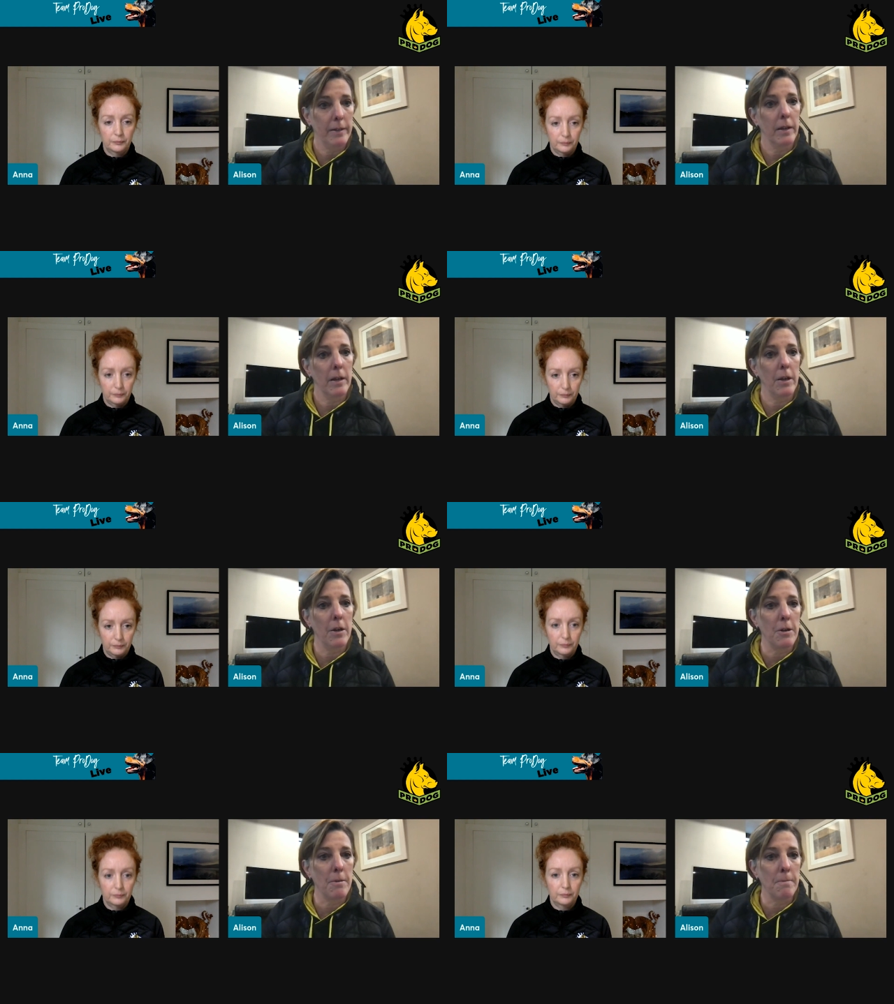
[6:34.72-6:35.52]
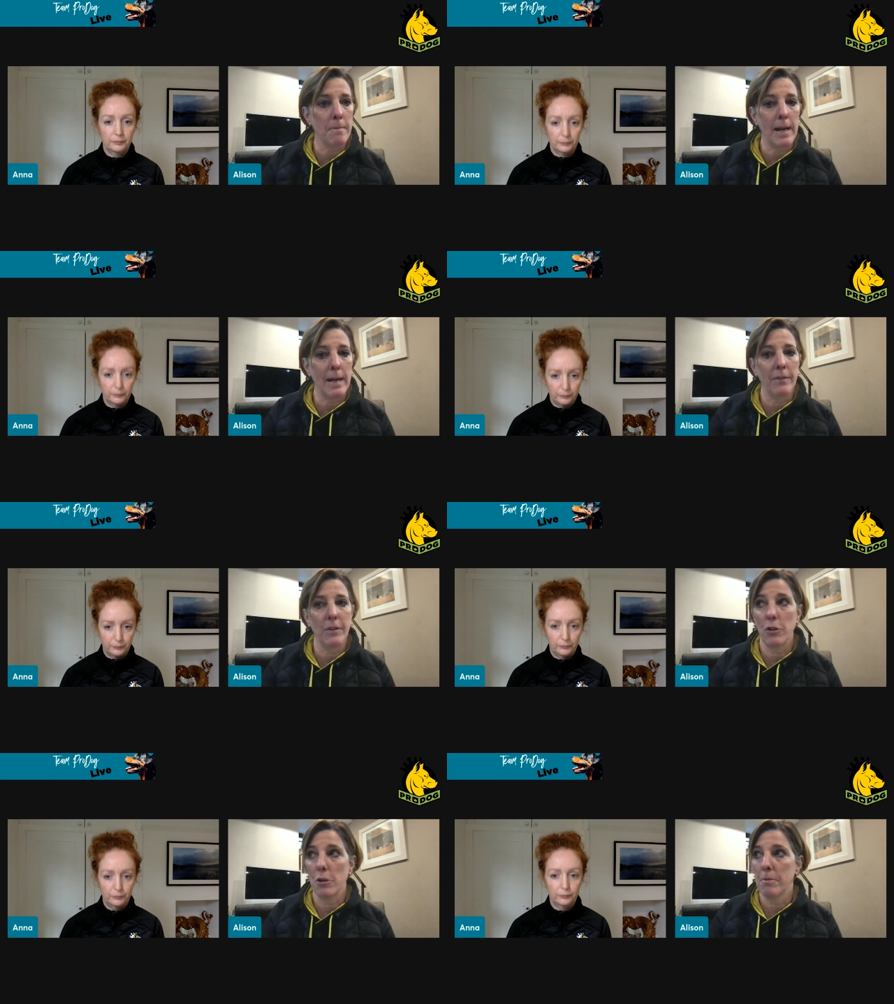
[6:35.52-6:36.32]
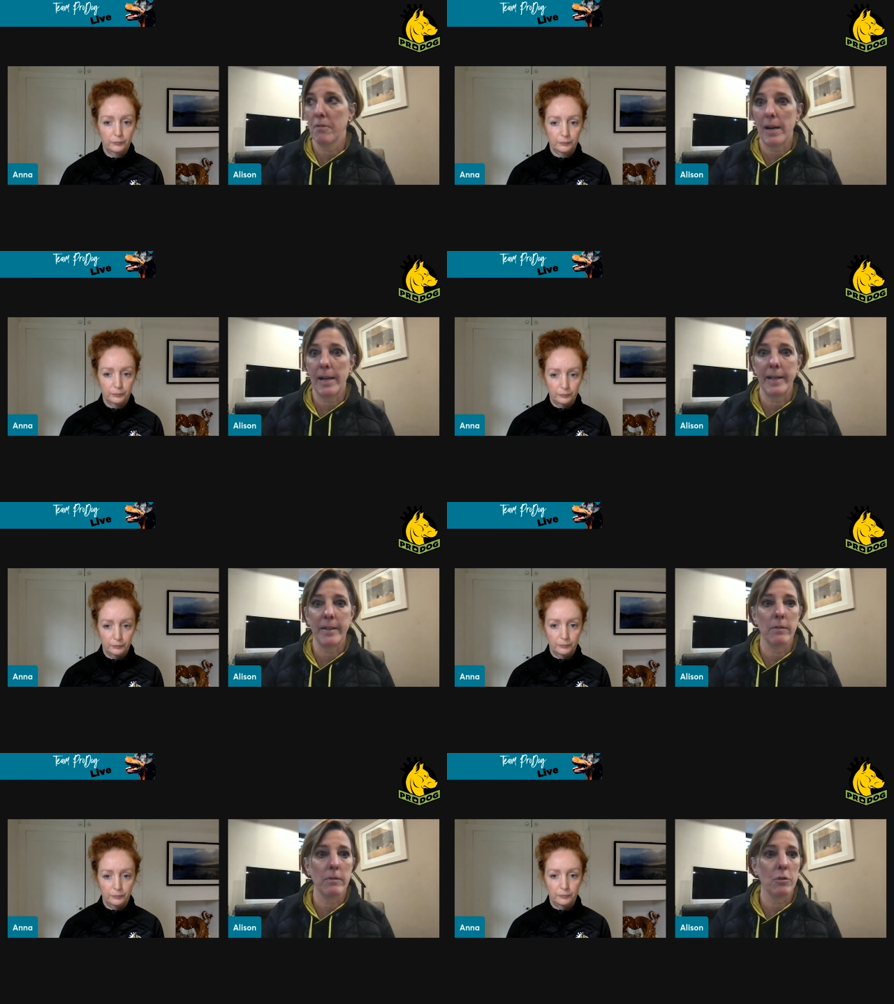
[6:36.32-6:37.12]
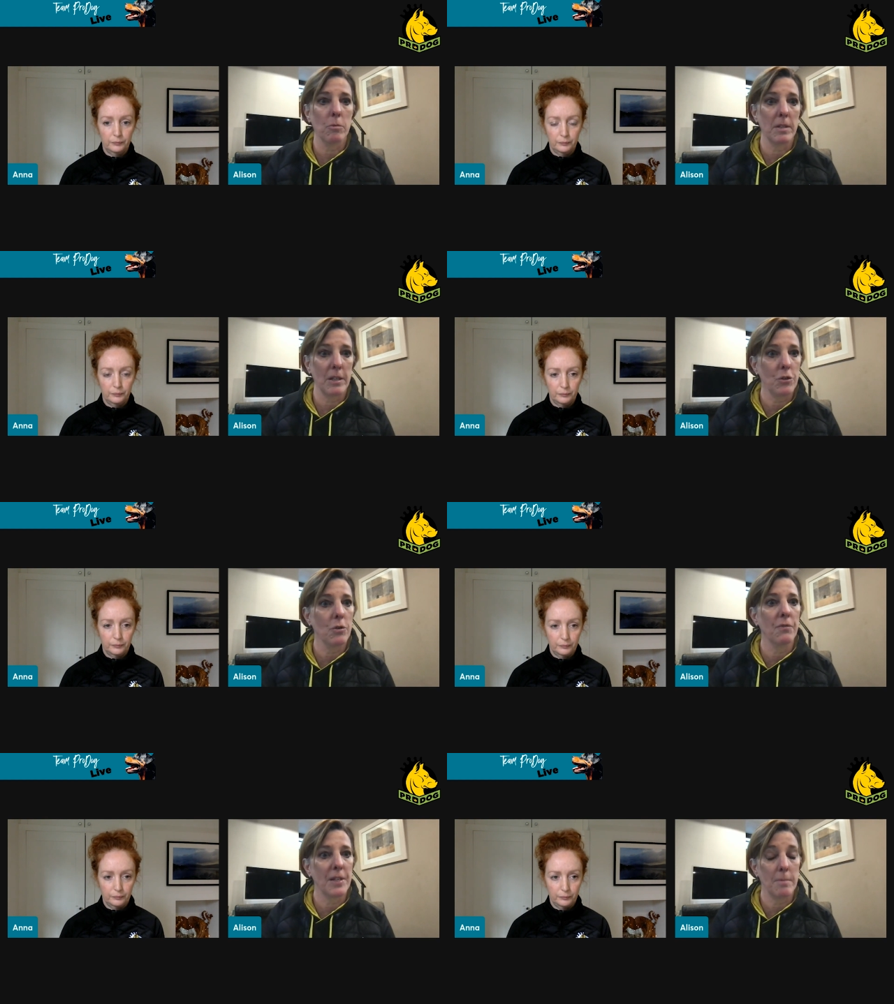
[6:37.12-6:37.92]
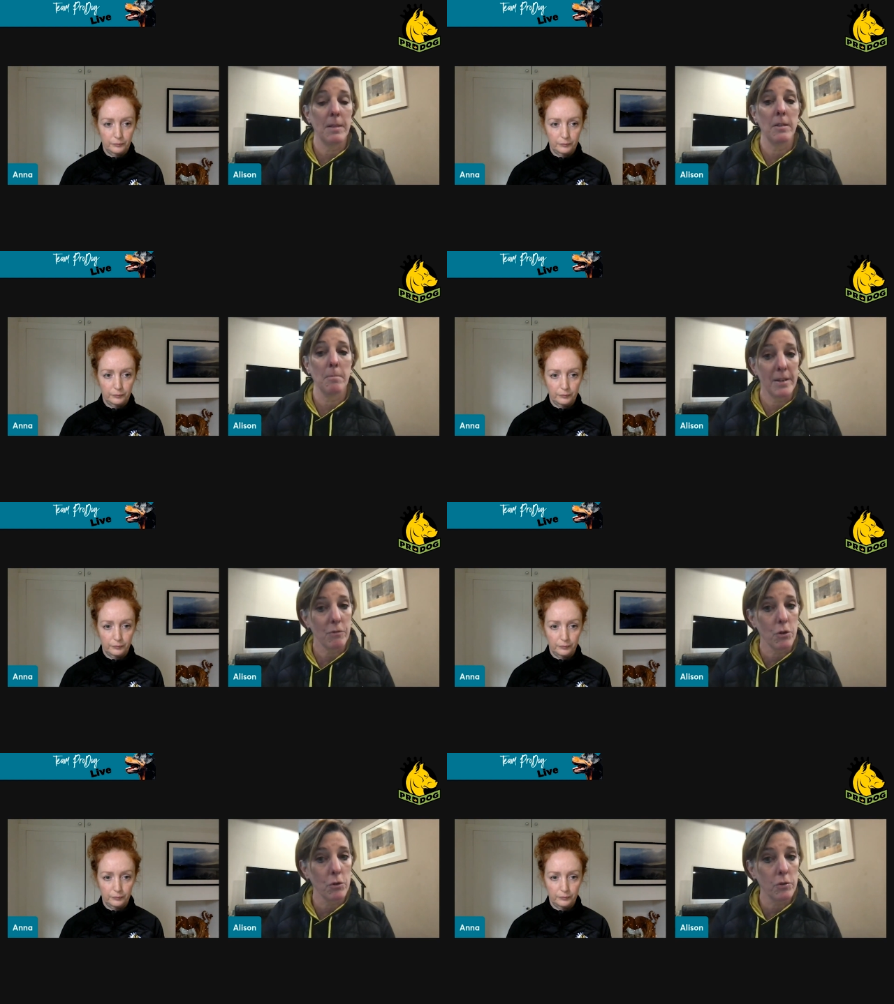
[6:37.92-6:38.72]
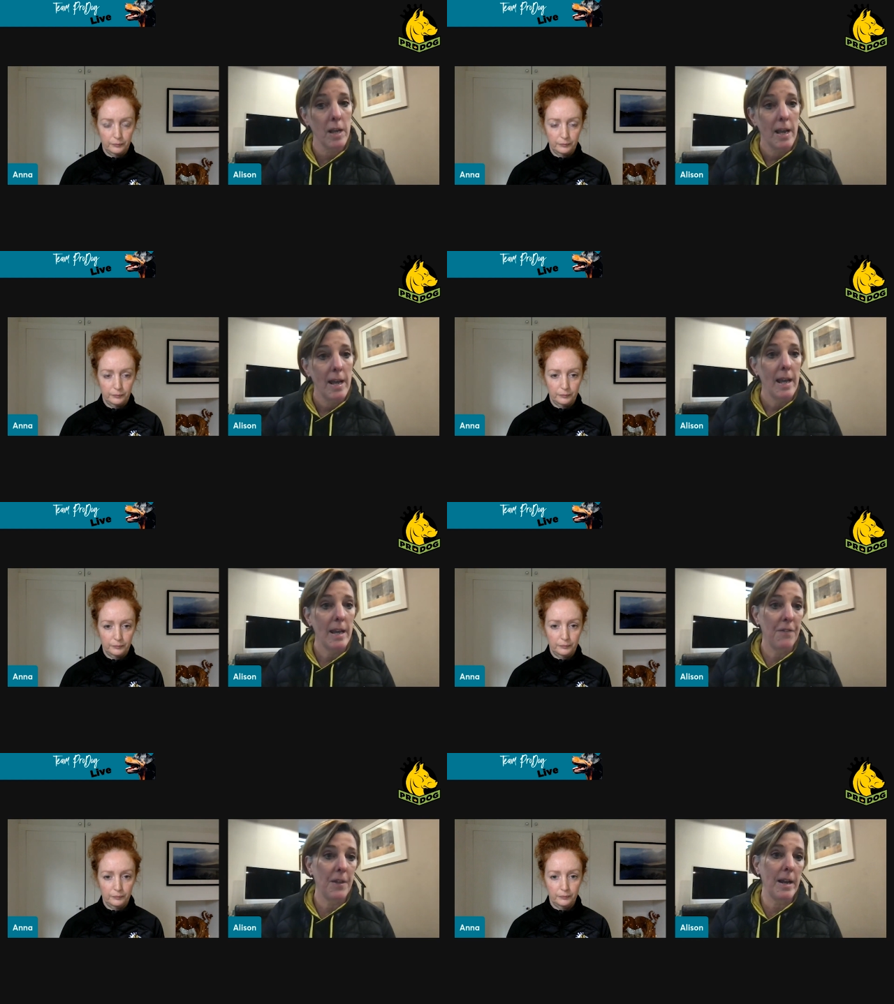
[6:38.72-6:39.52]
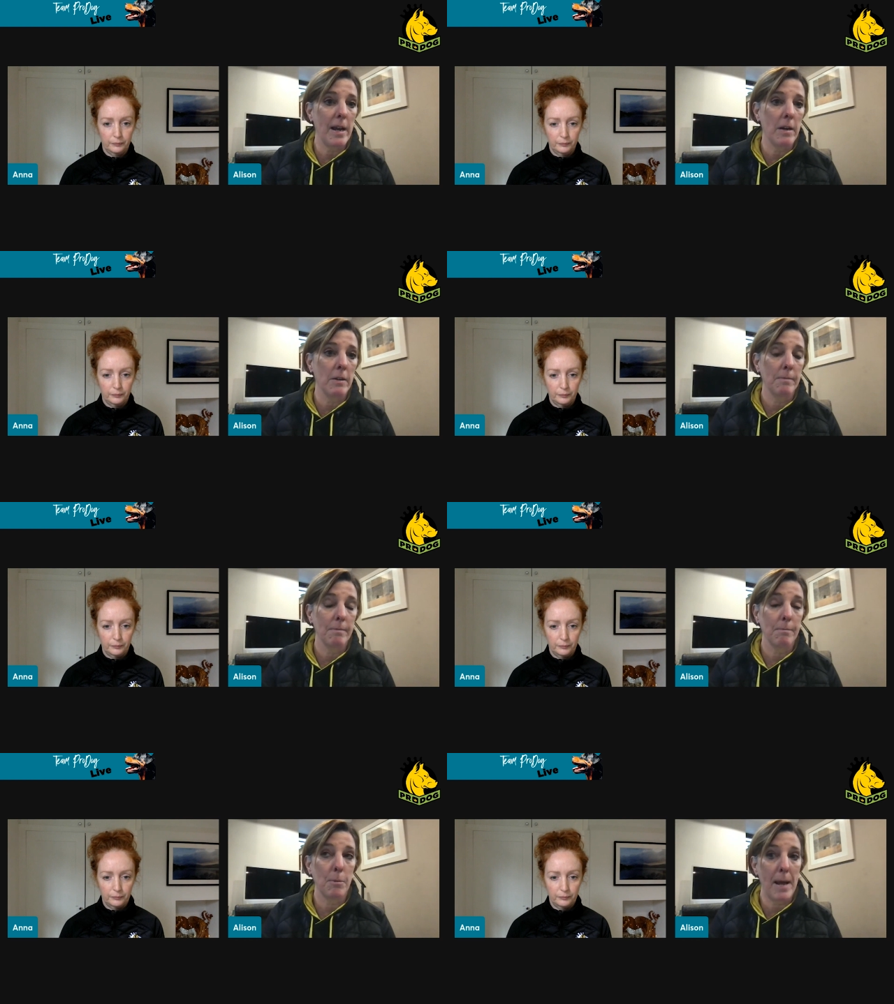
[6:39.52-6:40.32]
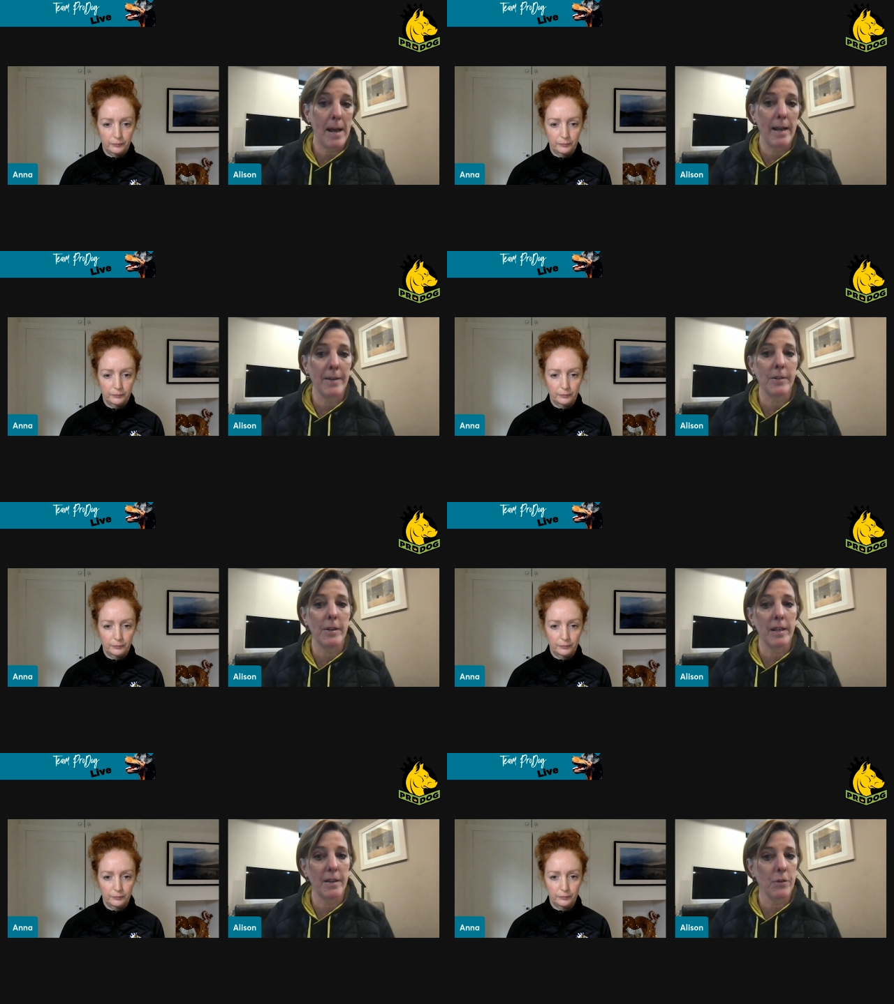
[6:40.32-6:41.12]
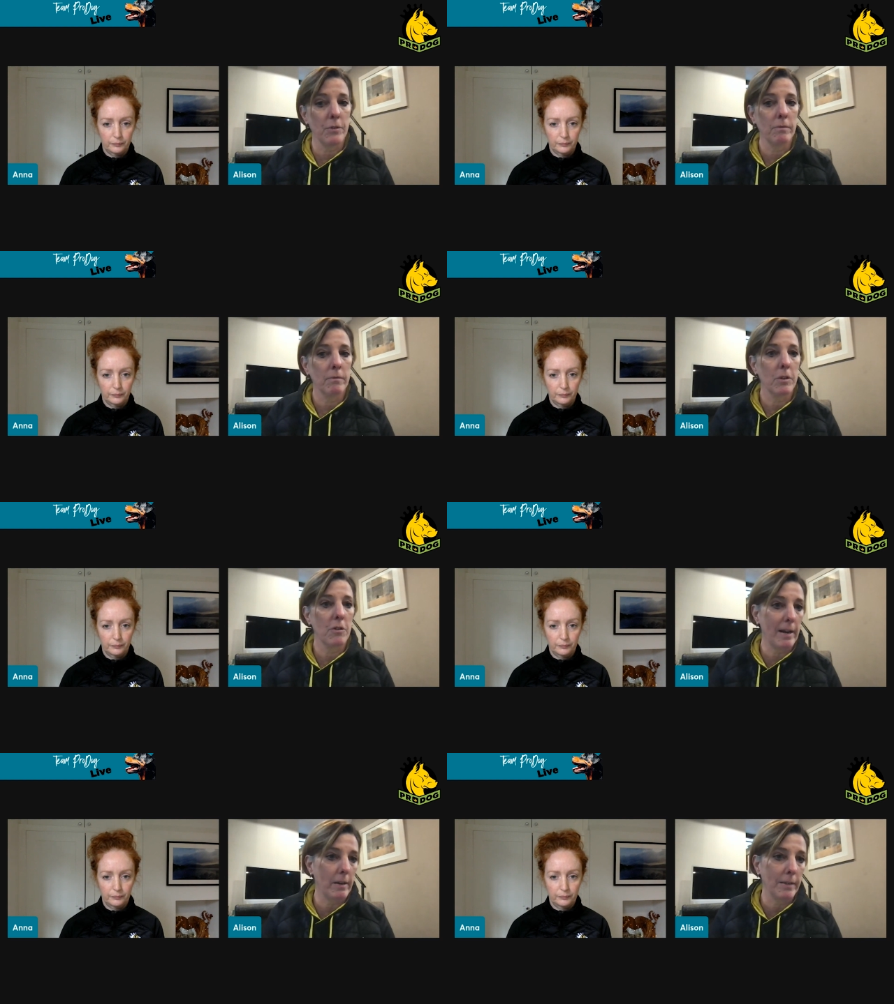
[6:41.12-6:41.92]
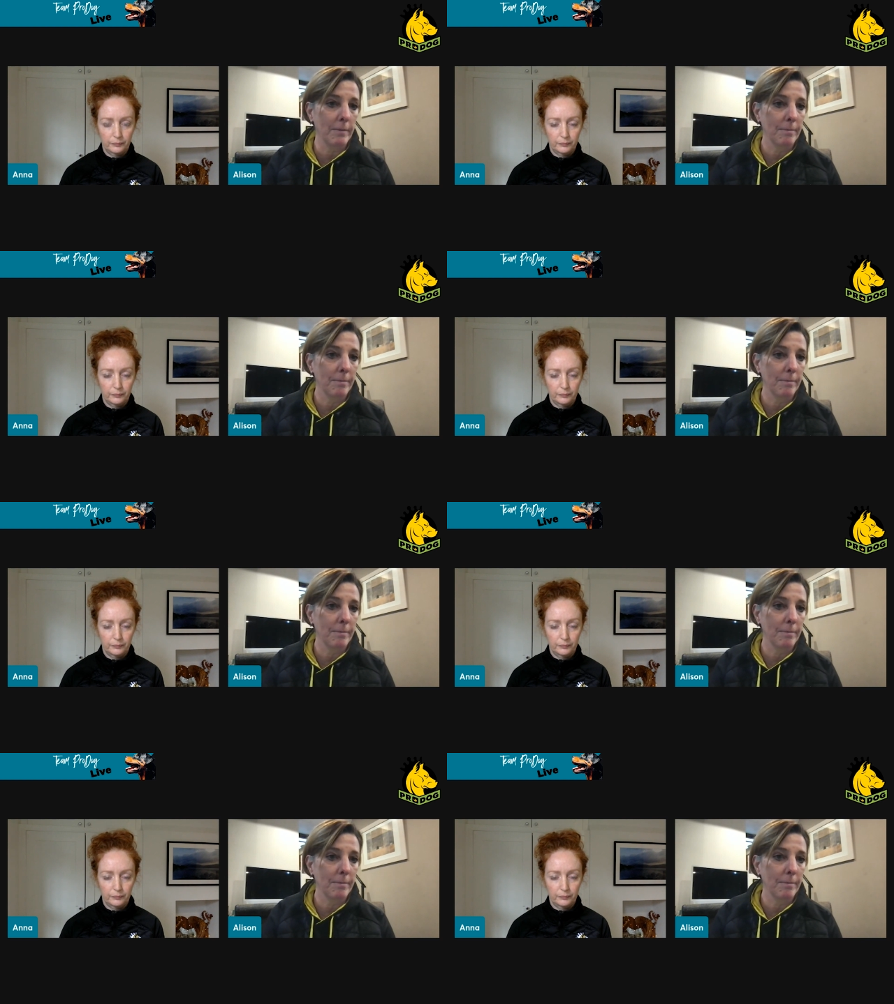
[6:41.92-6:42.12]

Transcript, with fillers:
Speaker 1: Um, and they do provide some additional vitamins and minerals if they are prepared and given correctly.